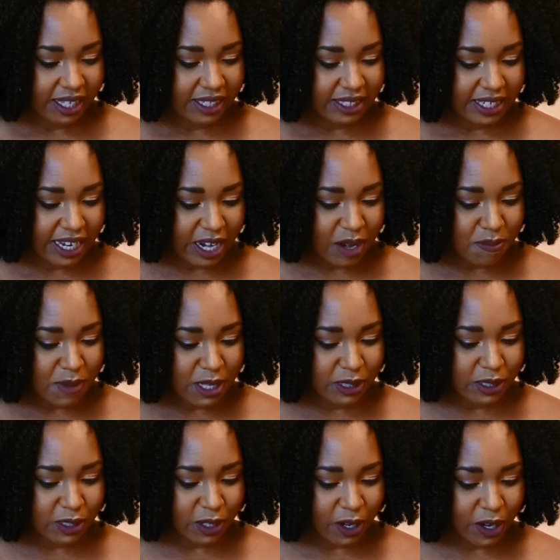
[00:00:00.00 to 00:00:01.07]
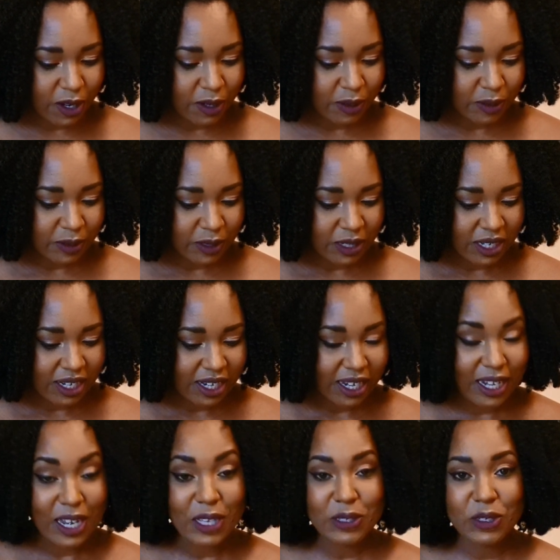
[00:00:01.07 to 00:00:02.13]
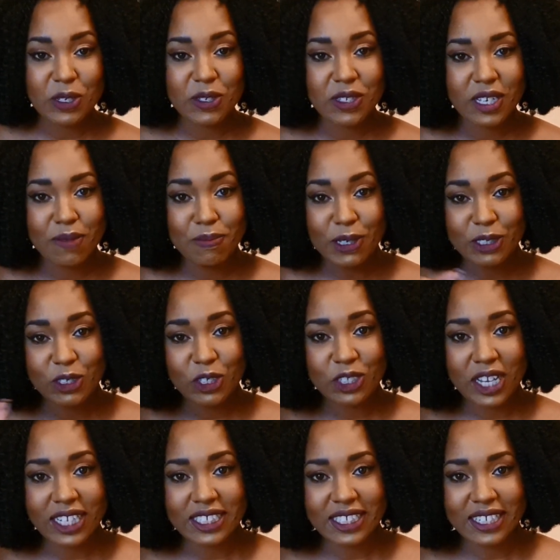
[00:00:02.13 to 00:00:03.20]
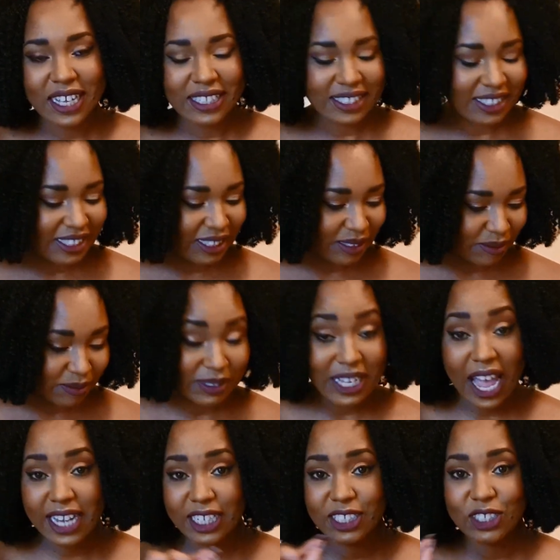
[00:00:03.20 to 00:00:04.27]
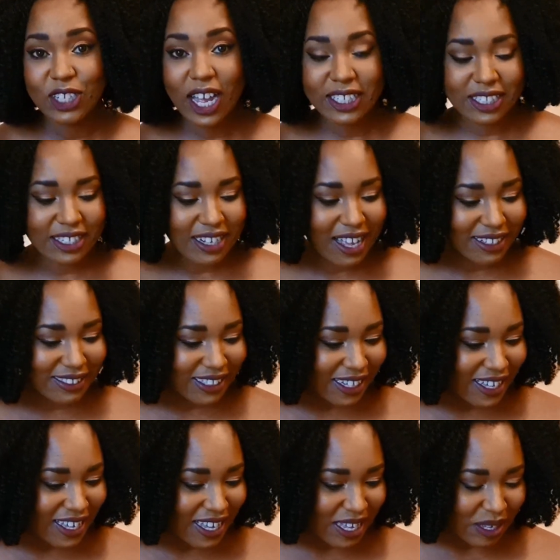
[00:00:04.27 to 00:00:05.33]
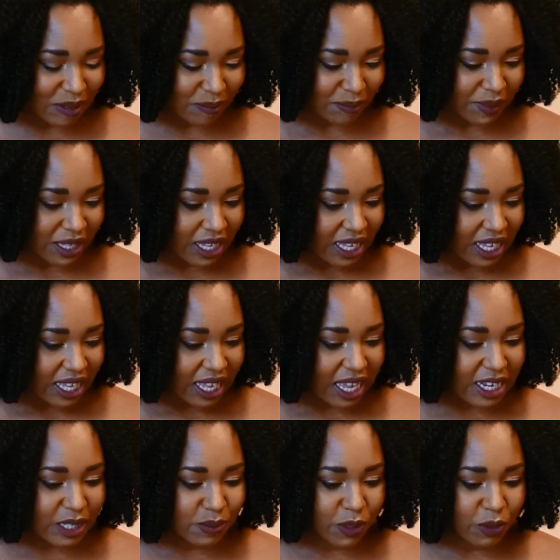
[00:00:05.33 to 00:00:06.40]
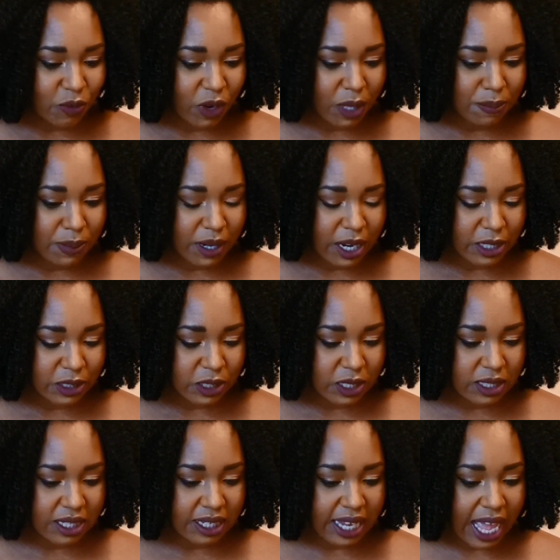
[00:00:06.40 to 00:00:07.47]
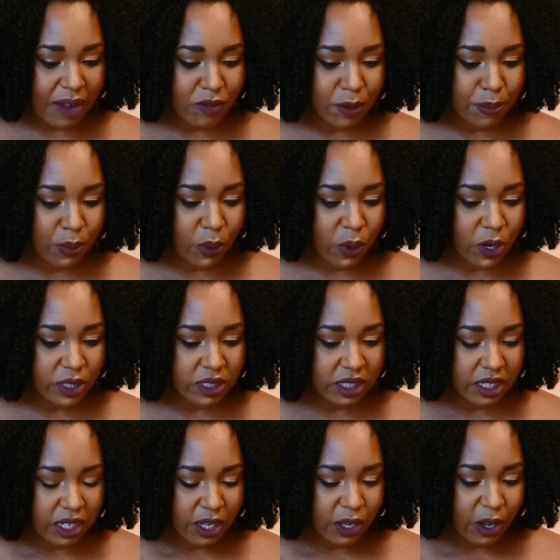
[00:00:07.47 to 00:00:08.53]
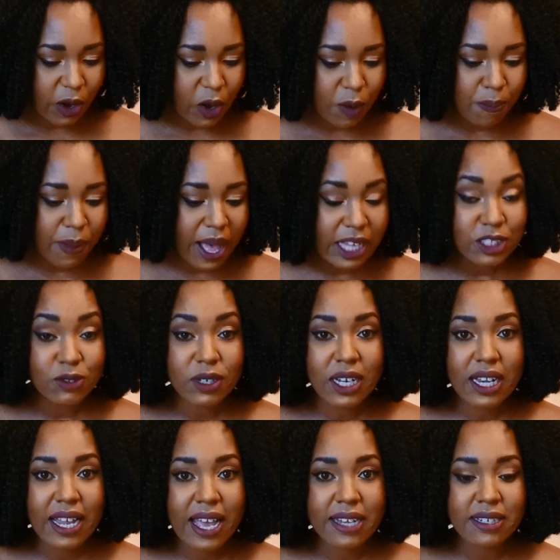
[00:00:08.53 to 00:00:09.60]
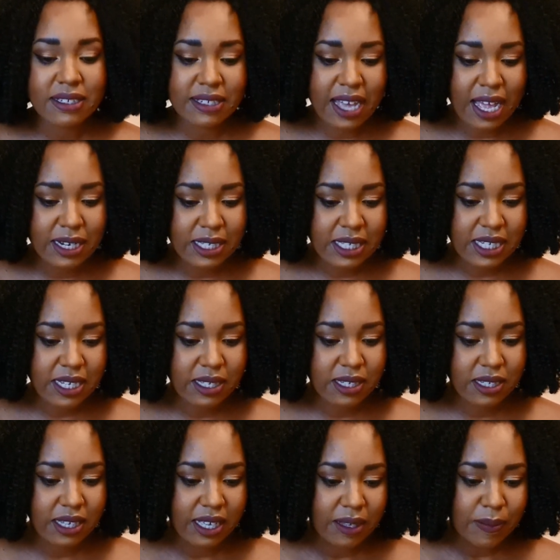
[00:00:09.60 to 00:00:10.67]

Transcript: Dear Mr. Let's just say Mr. ChattiNatti, Daddy ChattiNatti, it is with great pleasure that I report our Patrick clan analysis